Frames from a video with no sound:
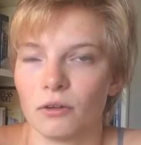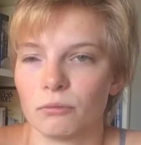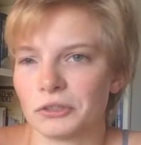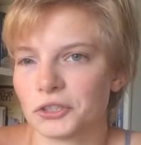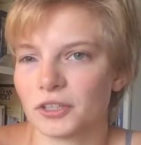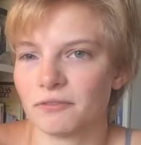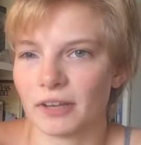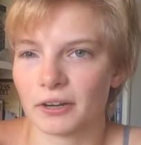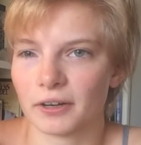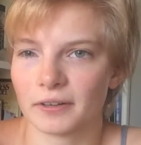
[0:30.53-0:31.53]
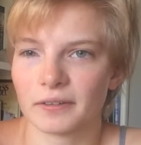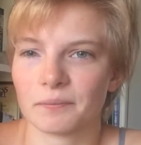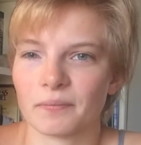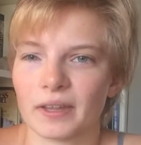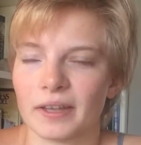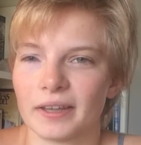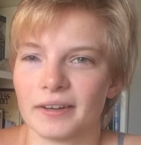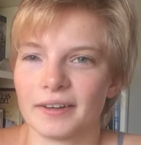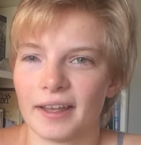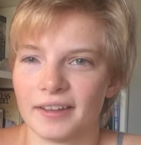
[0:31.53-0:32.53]
Wilshire and Veteran
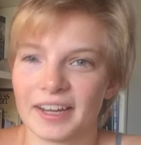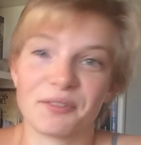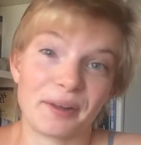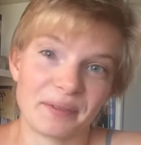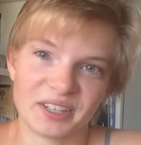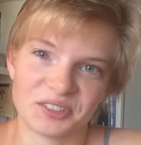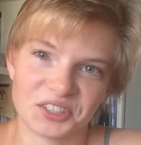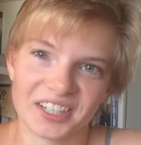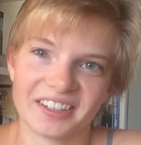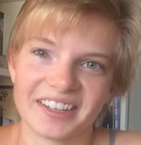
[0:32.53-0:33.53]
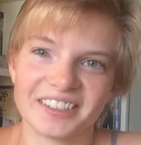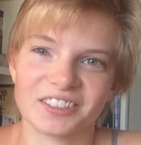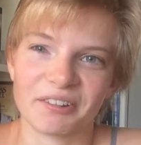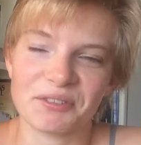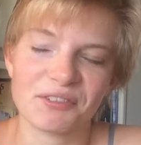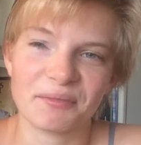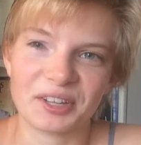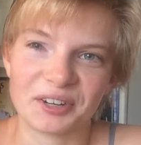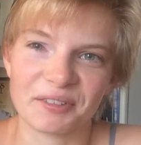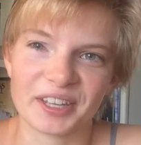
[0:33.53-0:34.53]
in LA, right by UCLA, so I was
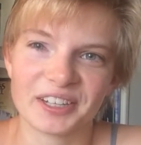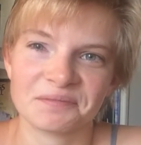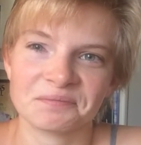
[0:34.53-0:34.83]
familiar with it.